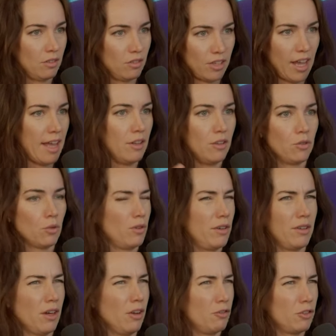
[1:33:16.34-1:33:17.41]
tens or
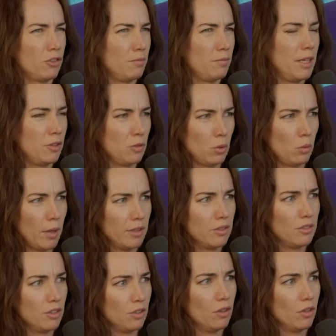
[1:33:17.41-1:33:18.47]
even hundreds of millions were
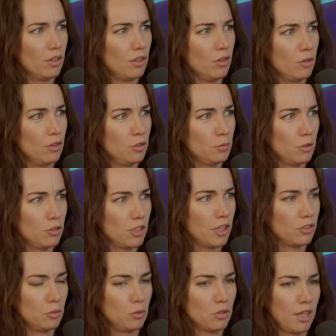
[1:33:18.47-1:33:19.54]
wasted on this
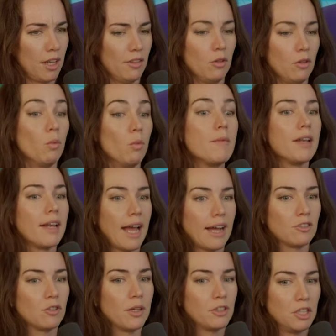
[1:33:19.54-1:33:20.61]
project. So it was, and then the women
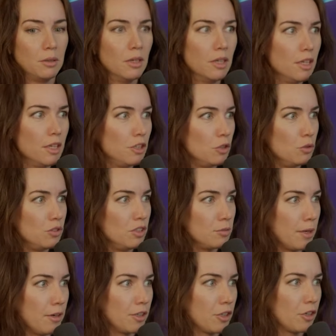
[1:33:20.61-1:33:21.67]
had to actually use
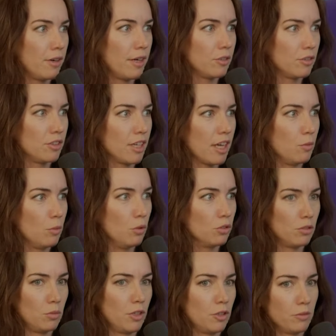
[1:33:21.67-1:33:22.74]
these merry-go-rounds to get
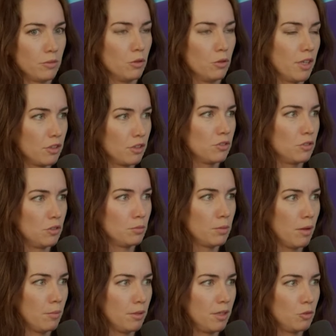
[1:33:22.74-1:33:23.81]
water, whereas before they could just do this
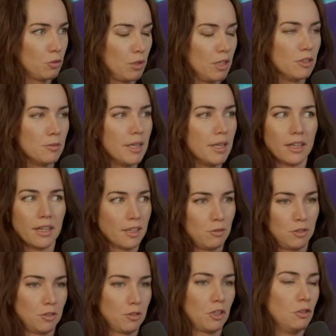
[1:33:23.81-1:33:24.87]
pump, and it was really demeaning and it
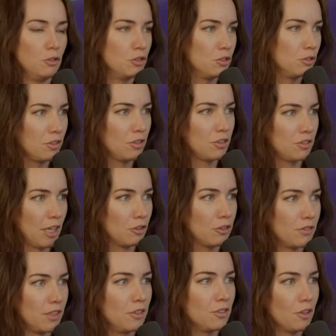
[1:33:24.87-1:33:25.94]
was just a huge, yeah,
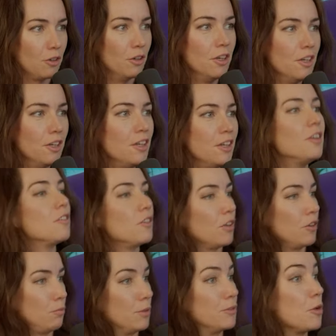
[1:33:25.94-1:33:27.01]
catastrophe. So
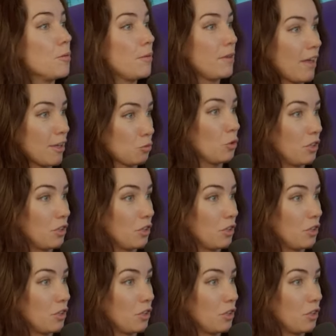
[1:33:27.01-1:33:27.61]
presumably that's what